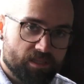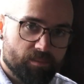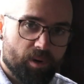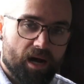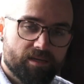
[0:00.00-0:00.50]
in
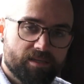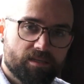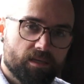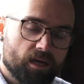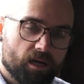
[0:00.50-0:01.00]
the
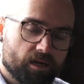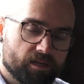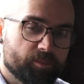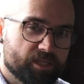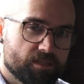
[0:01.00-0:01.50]
box. I'm
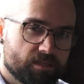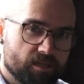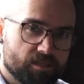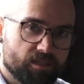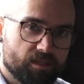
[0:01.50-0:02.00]
going to be
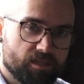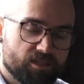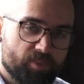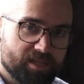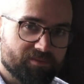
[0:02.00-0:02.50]
discussing the
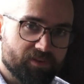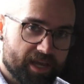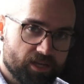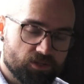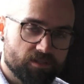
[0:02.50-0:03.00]

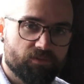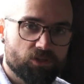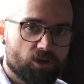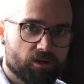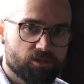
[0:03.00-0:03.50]
specifications of
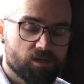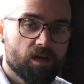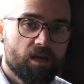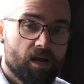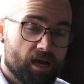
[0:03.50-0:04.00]
the
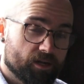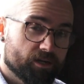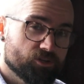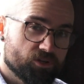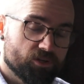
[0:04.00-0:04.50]
charger, and I'm
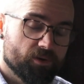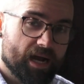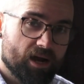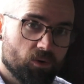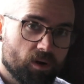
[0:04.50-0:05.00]
going to show you
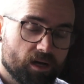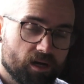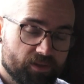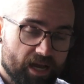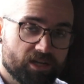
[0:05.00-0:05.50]

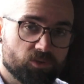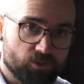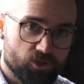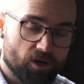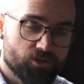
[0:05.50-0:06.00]
how the
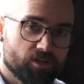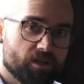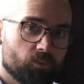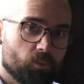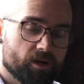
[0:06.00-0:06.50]
actual
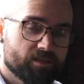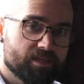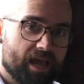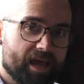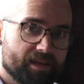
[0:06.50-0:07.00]
charging
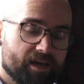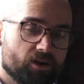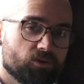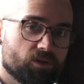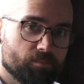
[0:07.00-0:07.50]
works and
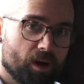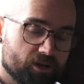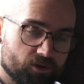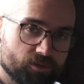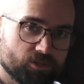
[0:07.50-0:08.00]
how you can
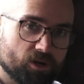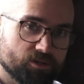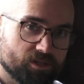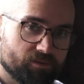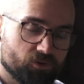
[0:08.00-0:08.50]
monitor the
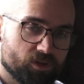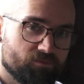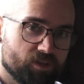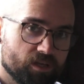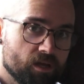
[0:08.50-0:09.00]
charging of your
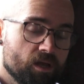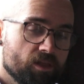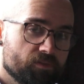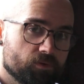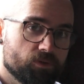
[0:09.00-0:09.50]
EV
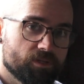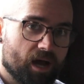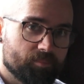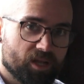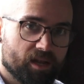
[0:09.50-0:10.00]
through the
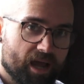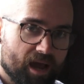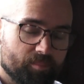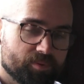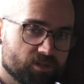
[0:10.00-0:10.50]
TOPDON
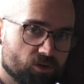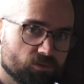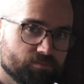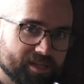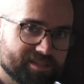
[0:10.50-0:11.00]
app.
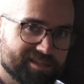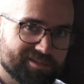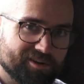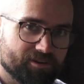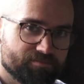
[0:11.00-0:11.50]
So let's get
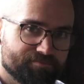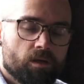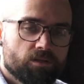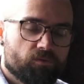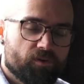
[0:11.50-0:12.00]
started.
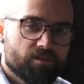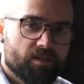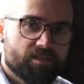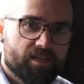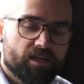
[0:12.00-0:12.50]
So first,
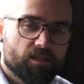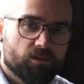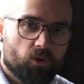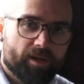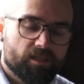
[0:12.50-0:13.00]
let's take
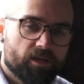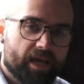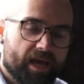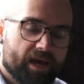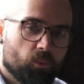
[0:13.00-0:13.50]
a quick
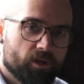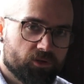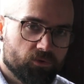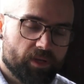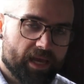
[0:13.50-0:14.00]
look at what
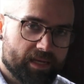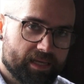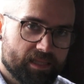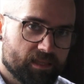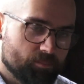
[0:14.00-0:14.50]
you get in the